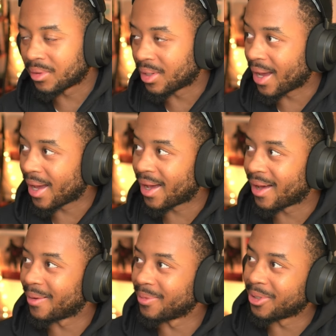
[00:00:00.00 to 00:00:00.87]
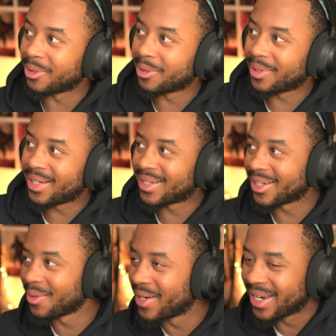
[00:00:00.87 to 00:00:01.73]
Damn, dude. He's
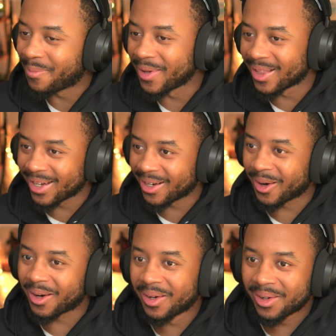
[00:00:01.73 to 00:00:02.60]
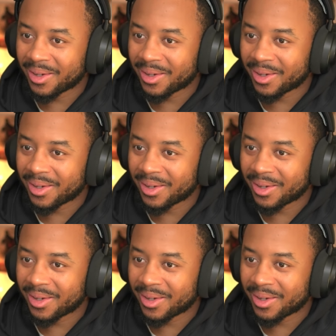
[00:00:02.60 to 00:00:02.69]
such a manipulator.